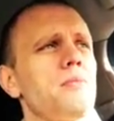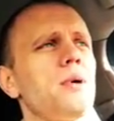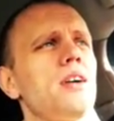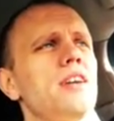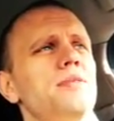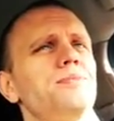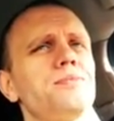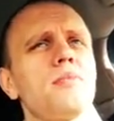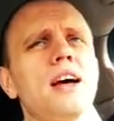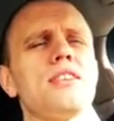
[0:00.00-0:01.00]
But
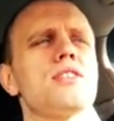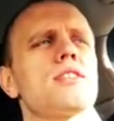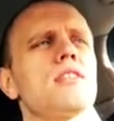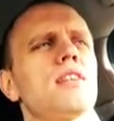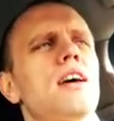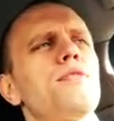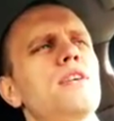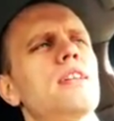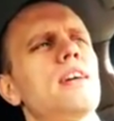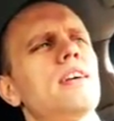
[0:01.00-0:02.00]
I just kind of
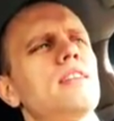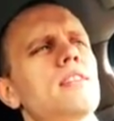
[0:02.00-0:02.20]
feel like